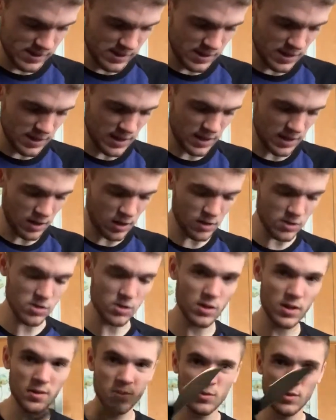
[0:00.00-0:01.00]
And it also
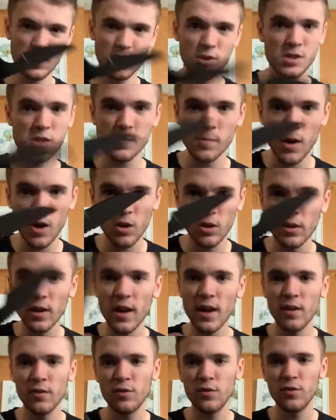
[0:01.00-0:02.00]
comes with a smaller
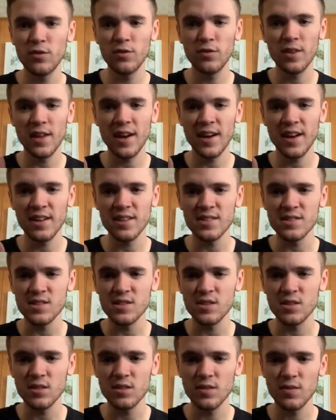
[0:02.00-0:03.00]
knife that
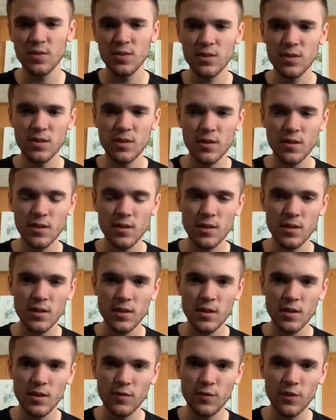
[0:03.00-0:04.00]
has
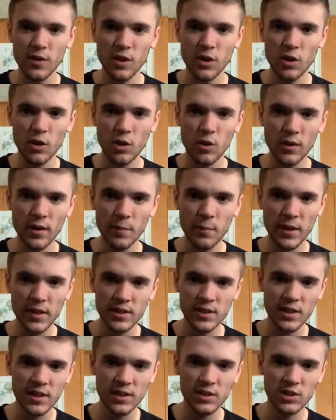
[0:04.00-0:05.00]
a finger hole that makes
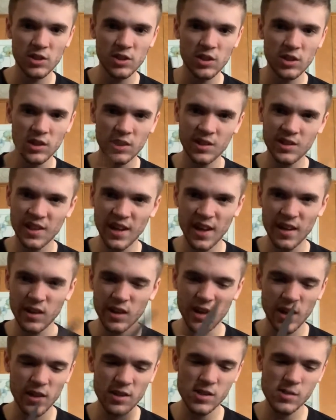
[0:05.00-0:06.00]
it easier to kind of
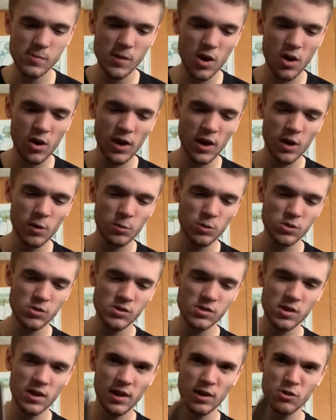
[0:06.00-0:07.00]
cut small
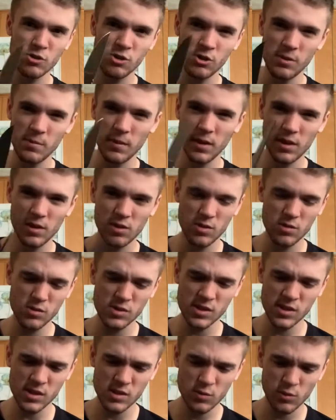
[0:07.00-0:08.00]
animals. I usually use
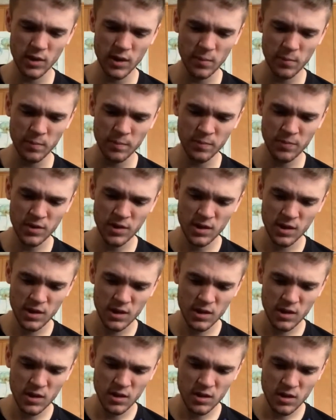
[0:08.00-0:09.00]
this when I'm
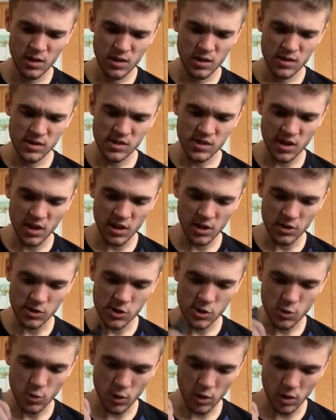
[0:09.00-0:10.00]
skinning
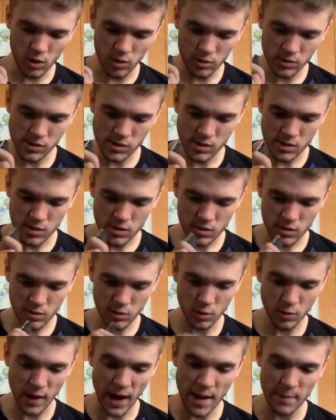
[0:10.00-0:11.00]
squirrels
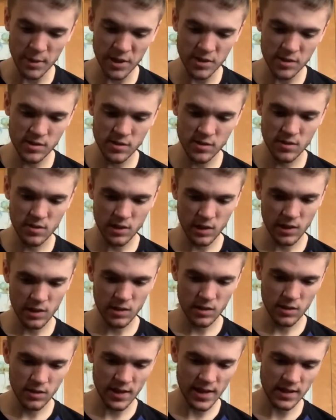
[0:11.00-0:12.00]
or rabbit.
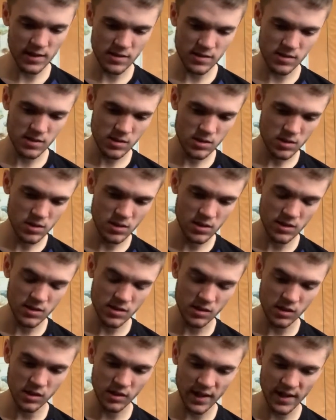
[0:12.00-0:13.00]
That's
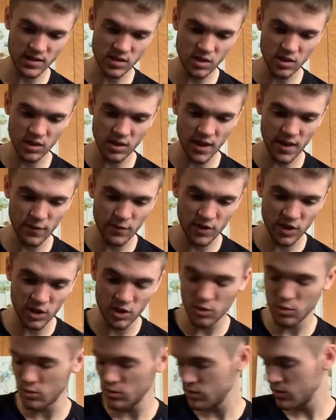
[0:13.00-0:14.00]
a good knife to
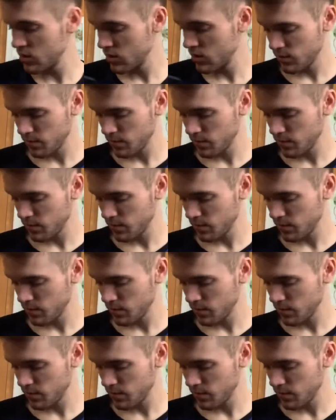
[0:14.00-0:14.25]
use.